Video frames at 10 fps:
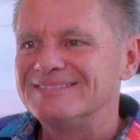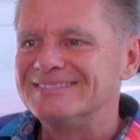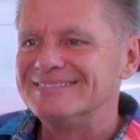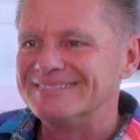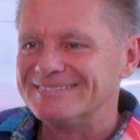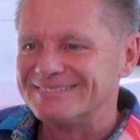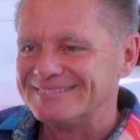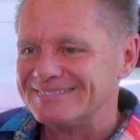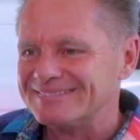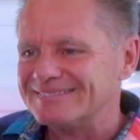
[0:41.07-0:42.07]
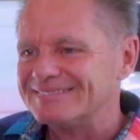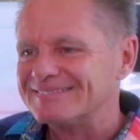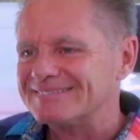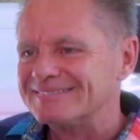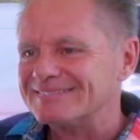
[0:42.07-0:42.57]

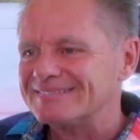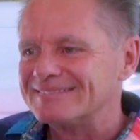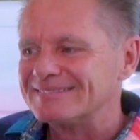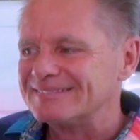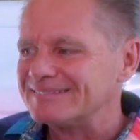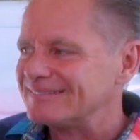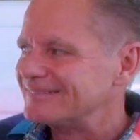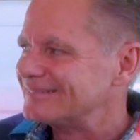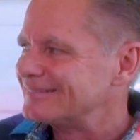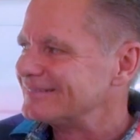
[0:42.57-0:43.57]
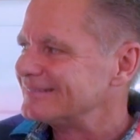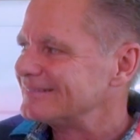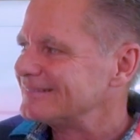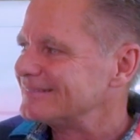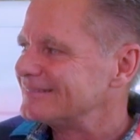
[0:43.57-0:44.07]
(silent)